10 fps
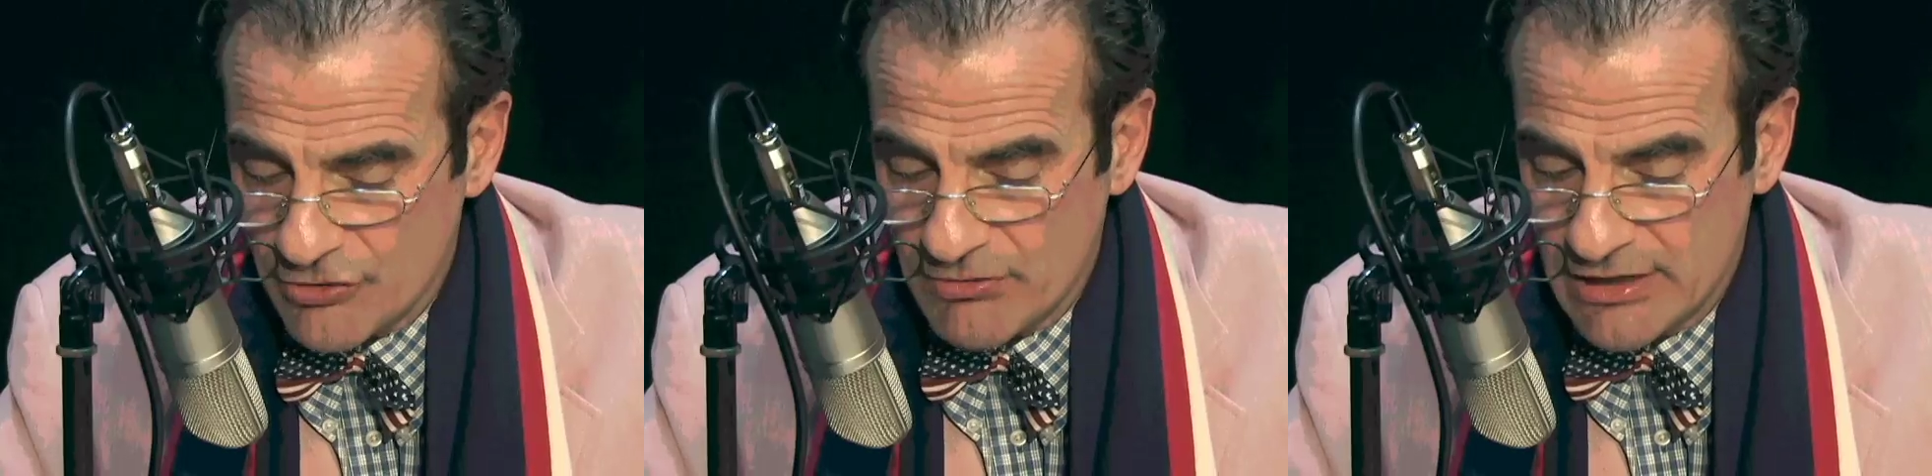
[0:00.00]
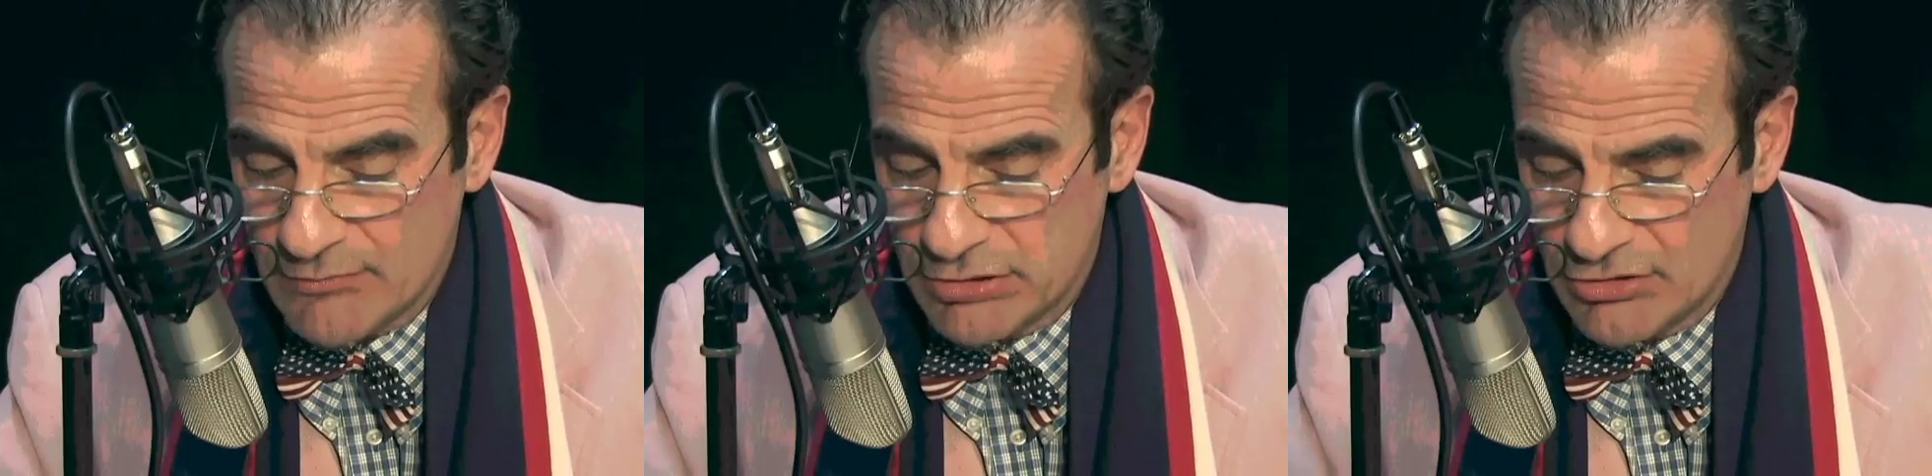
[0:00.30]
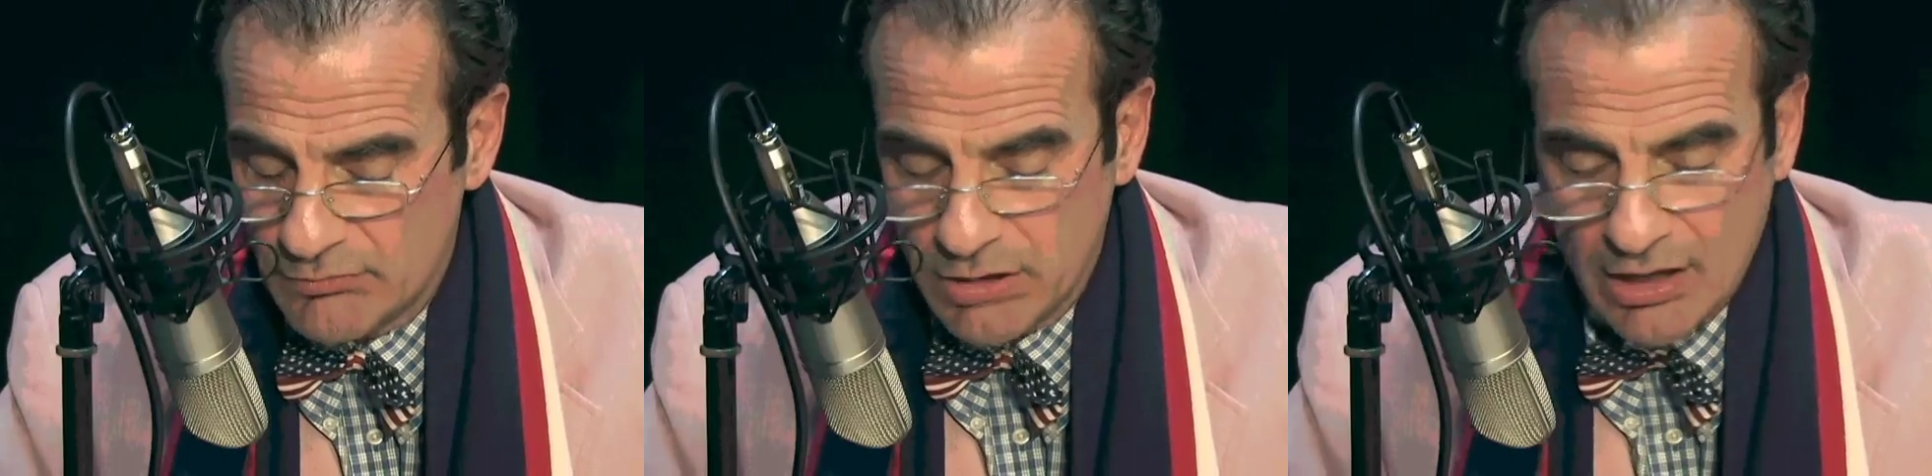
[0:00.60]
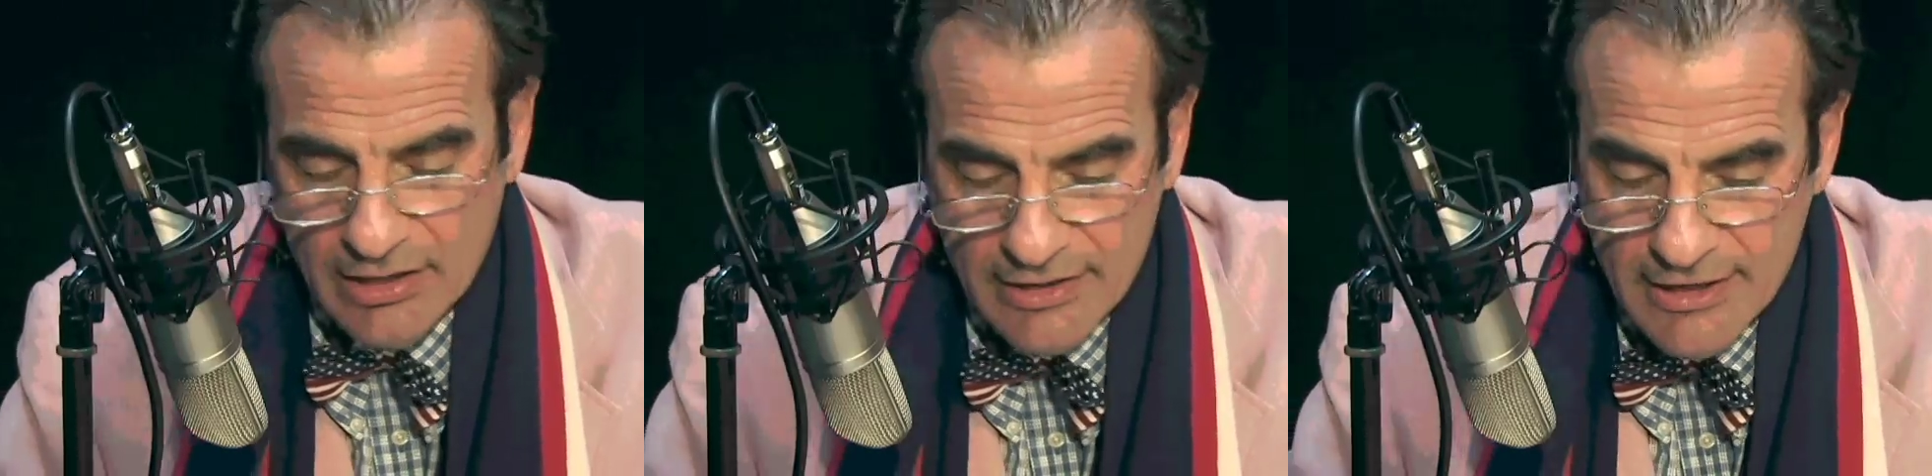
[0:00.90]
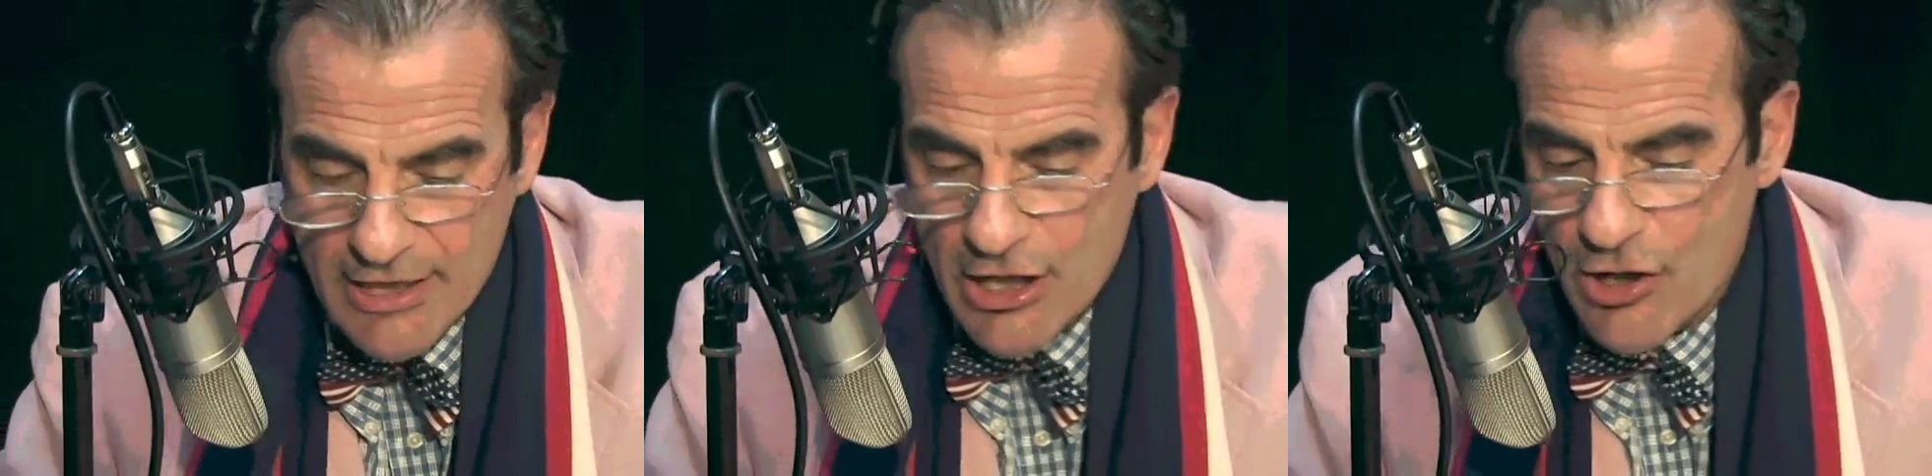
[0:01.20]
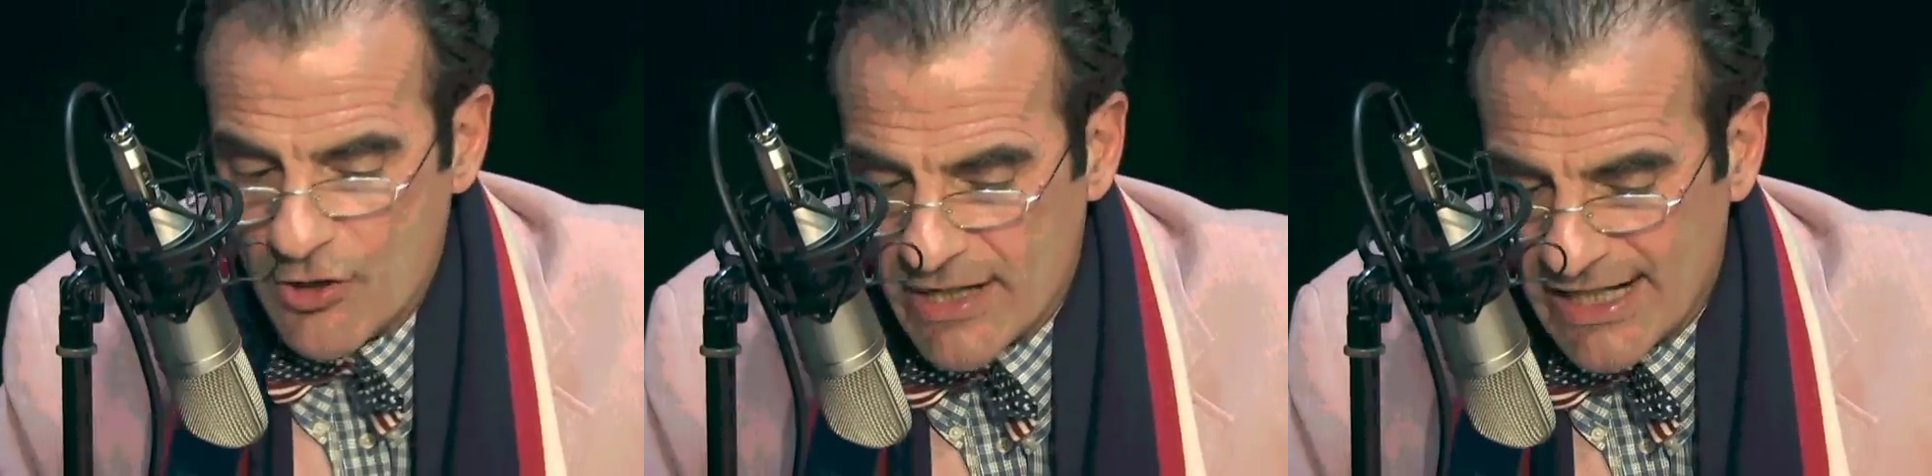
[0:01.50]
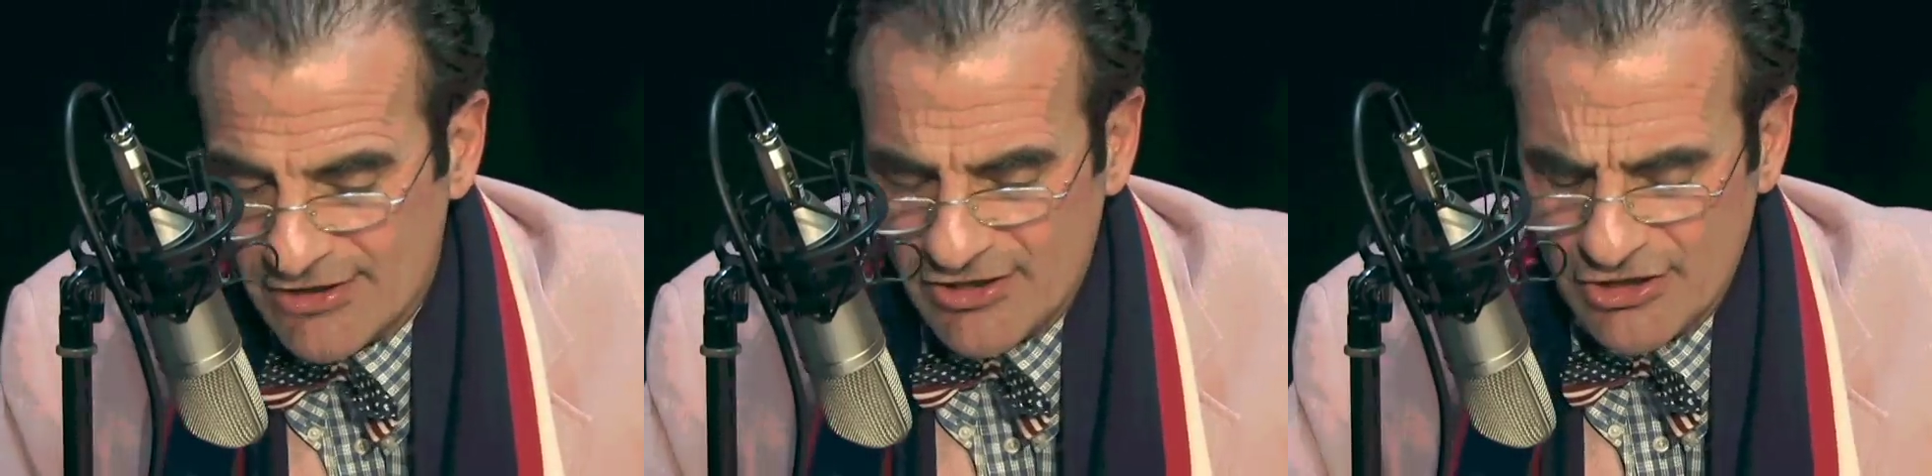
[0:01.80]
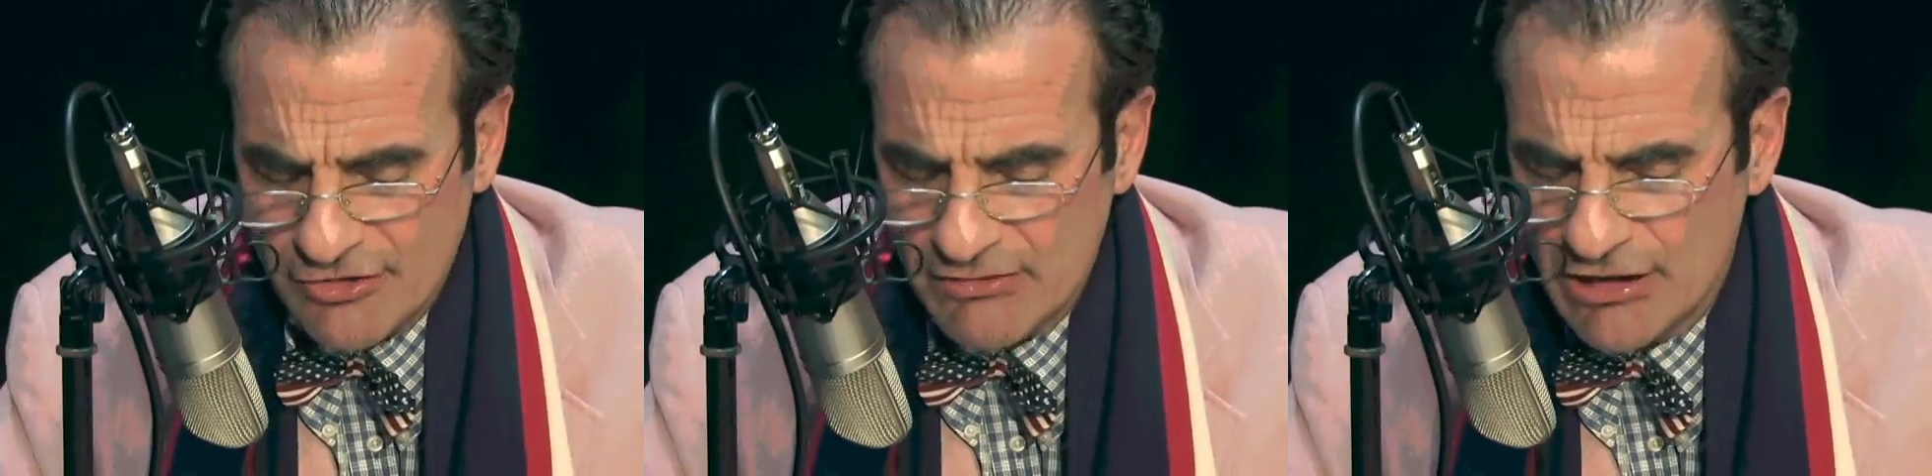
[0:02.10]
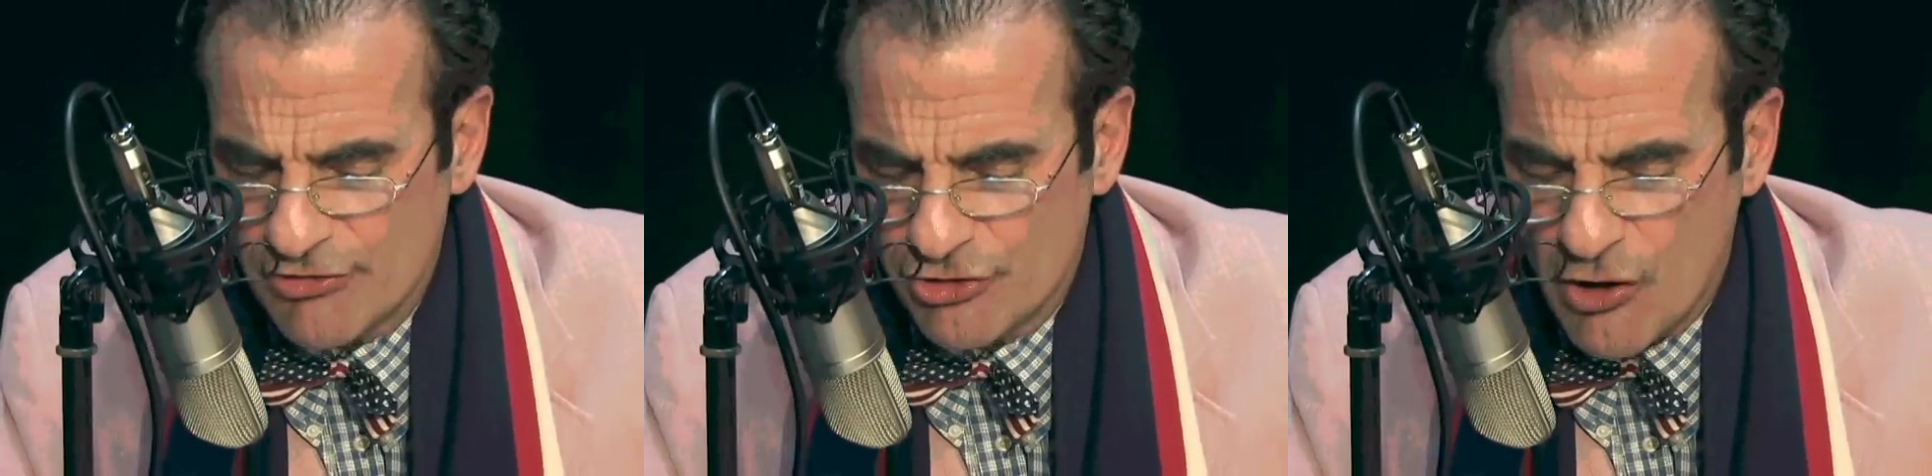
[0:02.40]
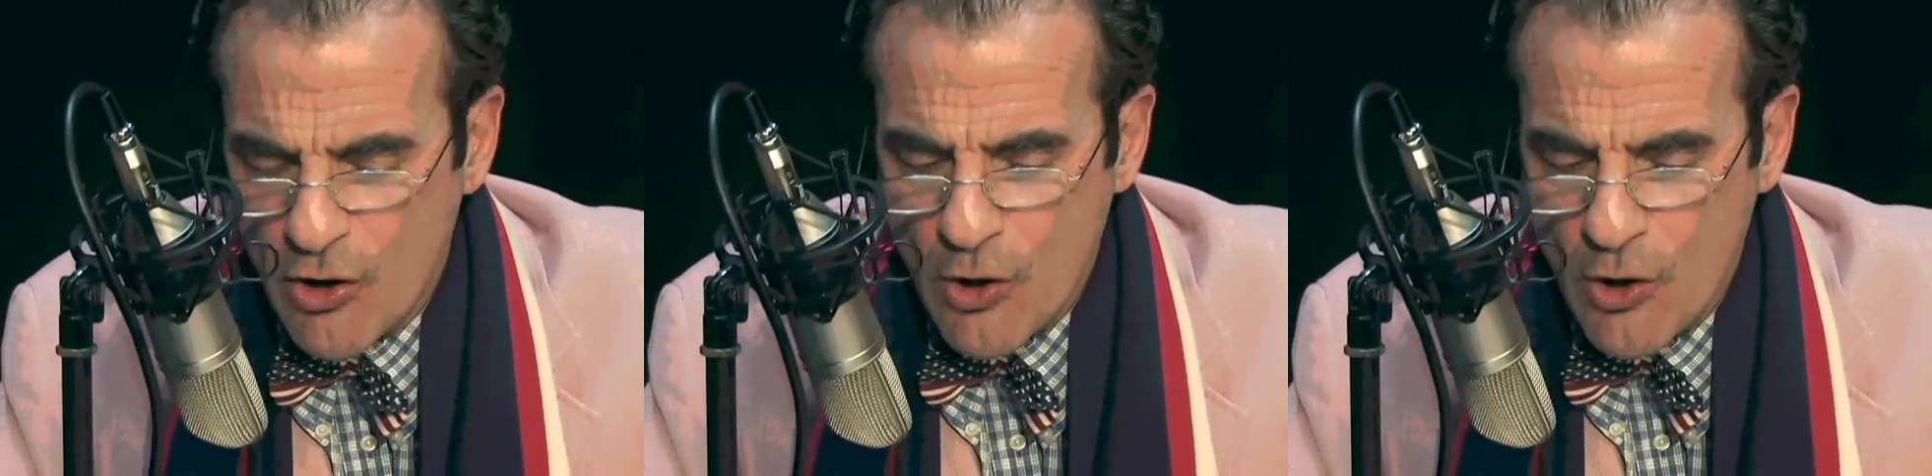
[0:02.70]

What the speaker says: a real blue blood. Her ancestry goes